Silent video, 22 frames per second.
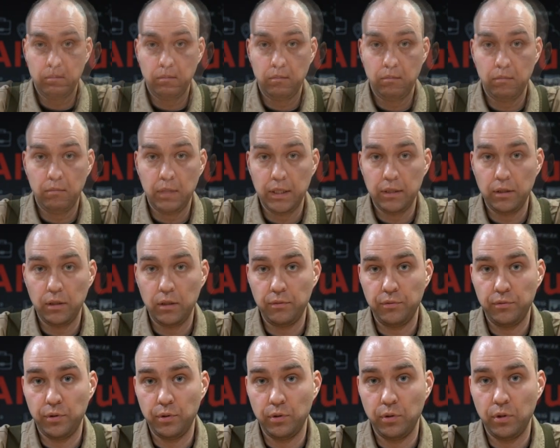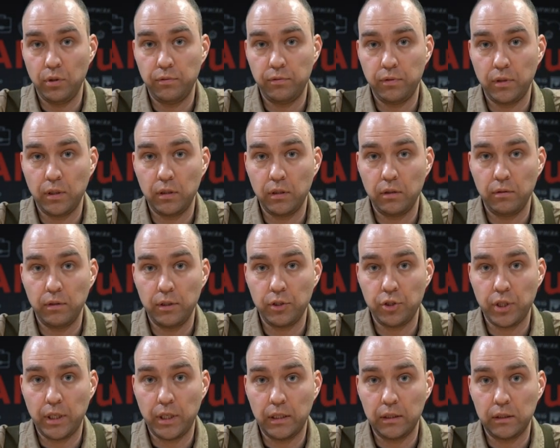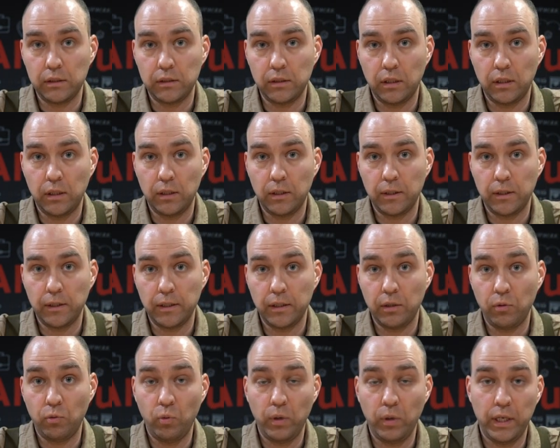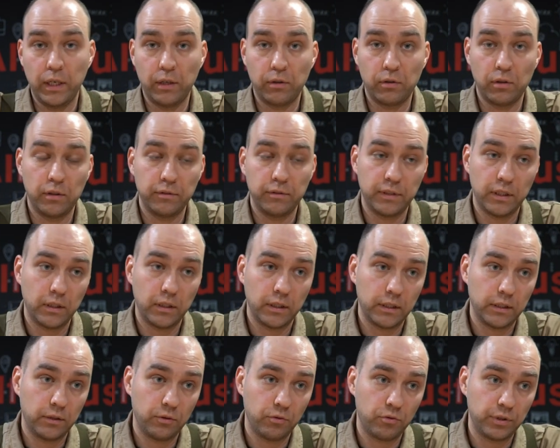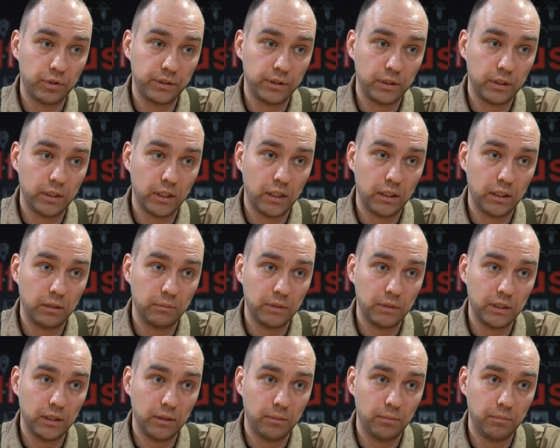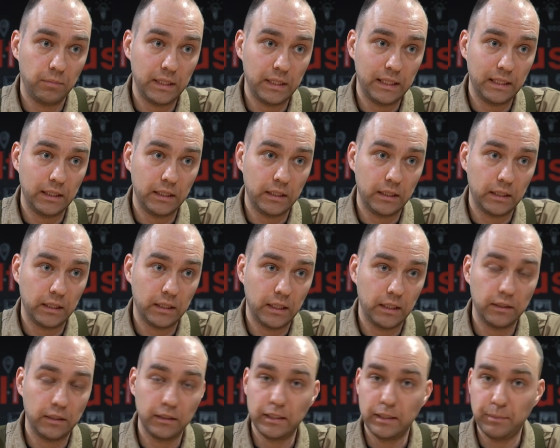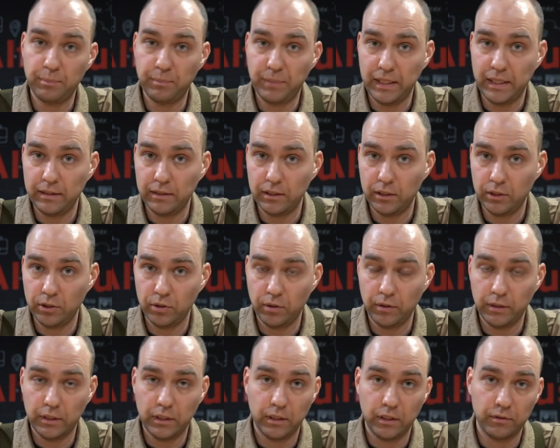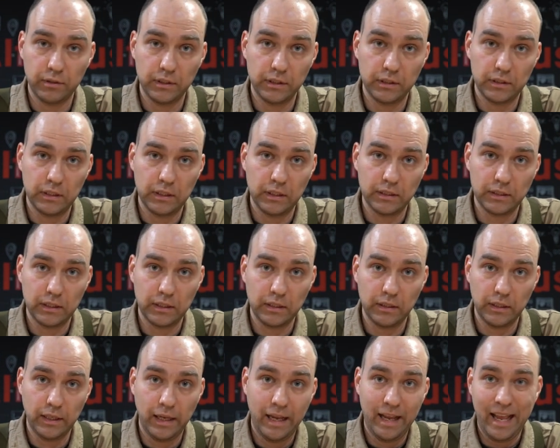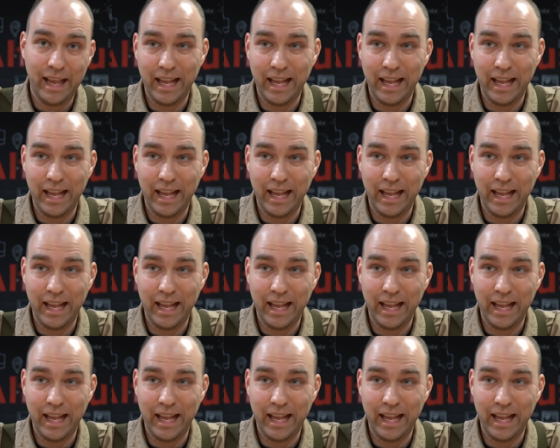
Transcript: Many of you who follow the channel are aware of our country's economy being kind of dependent on currencies, and